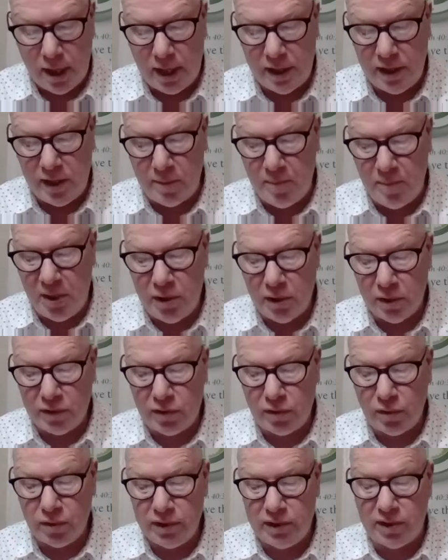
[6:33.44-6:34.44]
and to be your
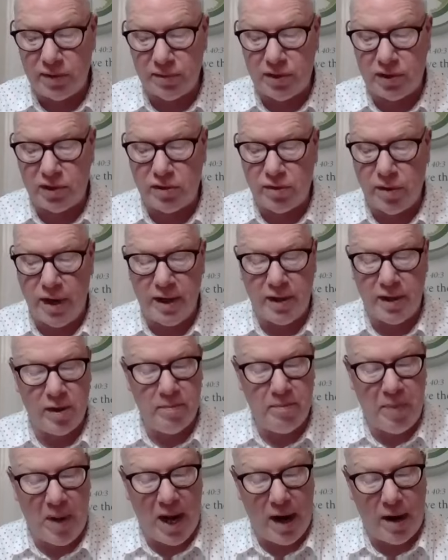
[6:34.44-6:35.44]
source of strength
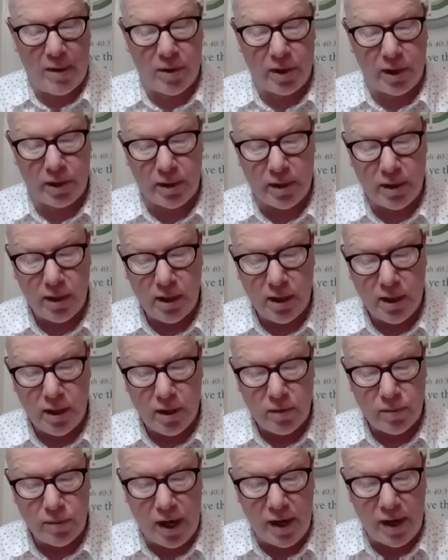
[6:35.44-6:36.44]
and power
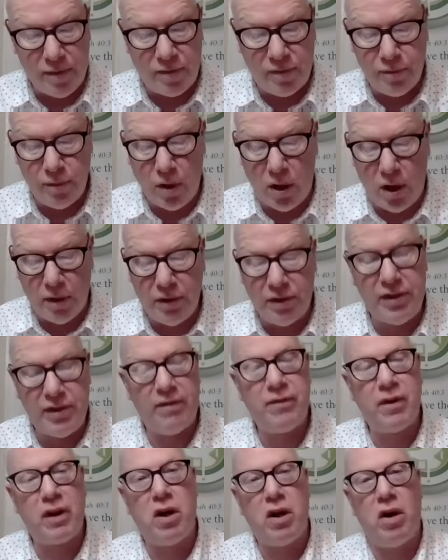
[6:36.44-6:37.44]
right through all the
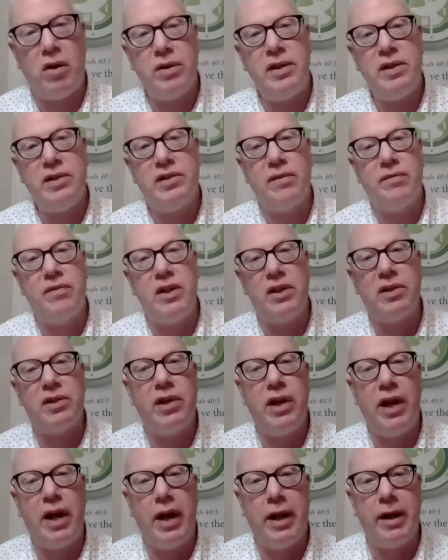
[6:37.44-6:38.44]
difficulties of
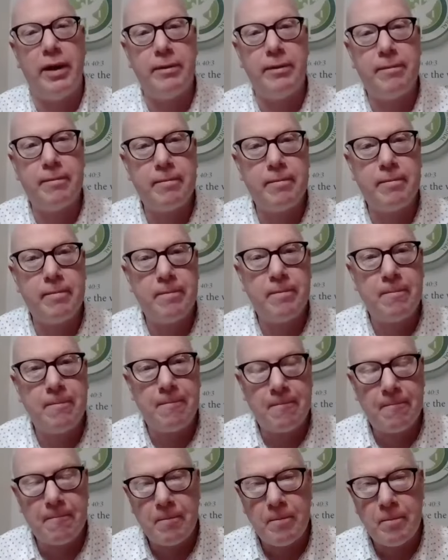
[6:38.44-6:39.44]
each day.
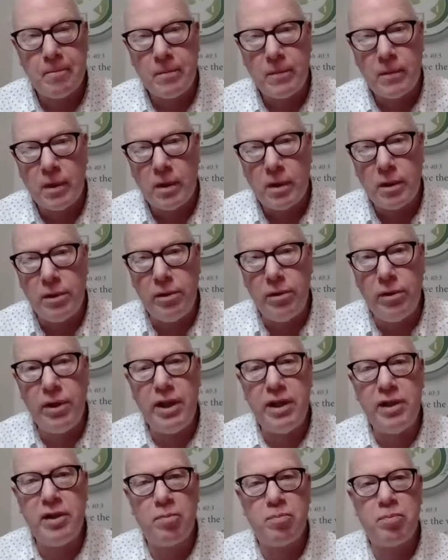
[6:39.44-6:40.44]
You
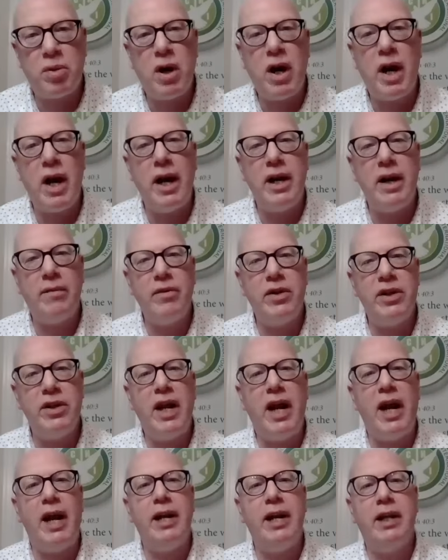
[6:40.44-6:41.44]
need to pray every
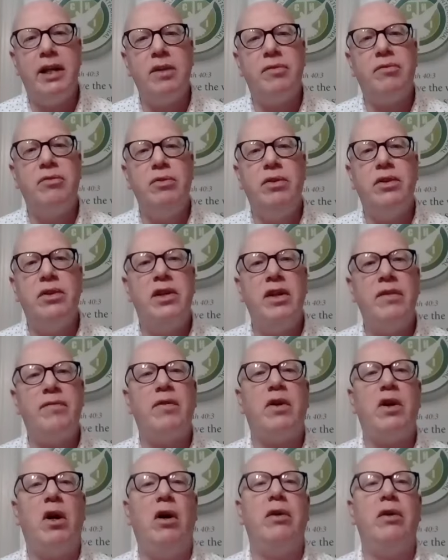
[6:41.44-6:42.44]
day to get through the
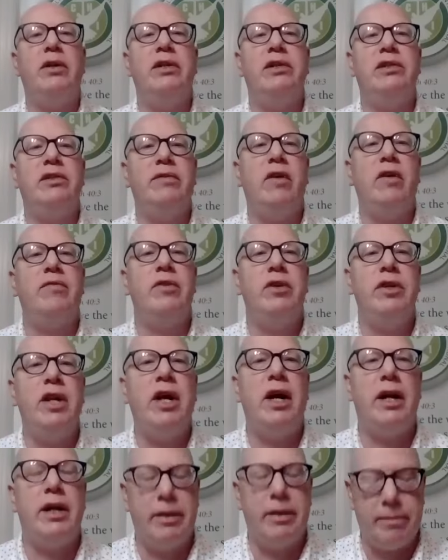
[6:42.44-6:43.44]
difficulties of every
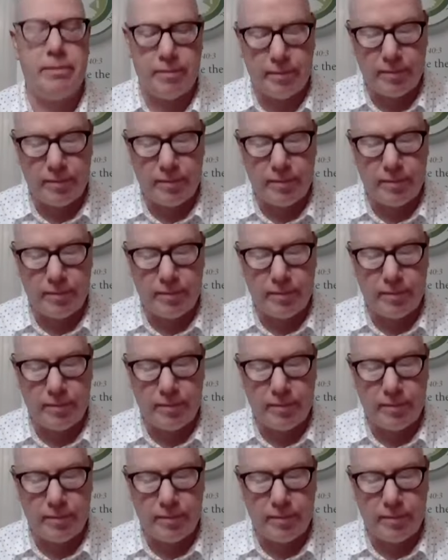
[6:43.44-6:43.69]
day.